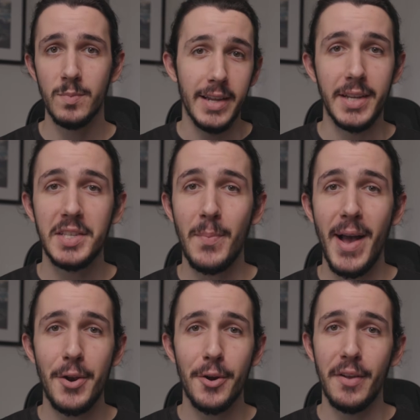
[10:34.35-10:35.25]
It doesn't
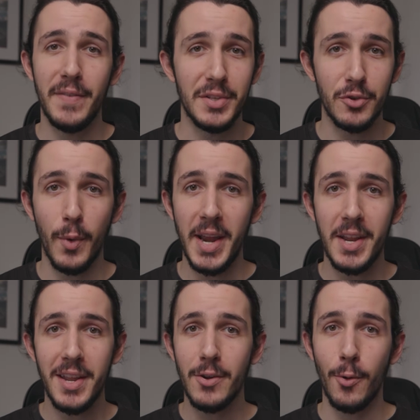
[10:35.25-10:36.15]
matter if it's
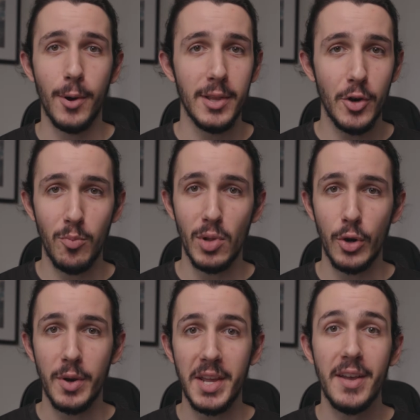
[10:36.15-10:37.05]
grainy or a little
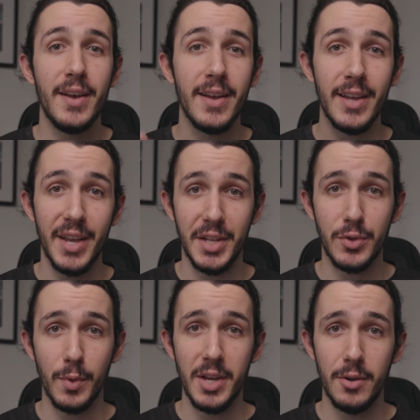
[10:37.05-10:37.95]
blurry,
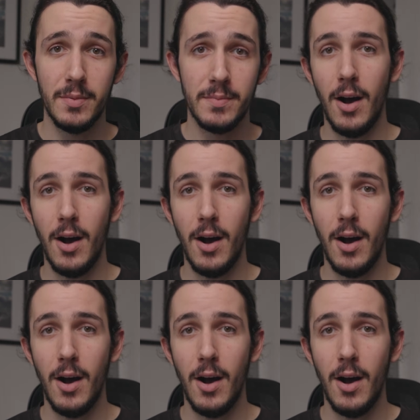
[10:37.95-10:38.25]
it's real.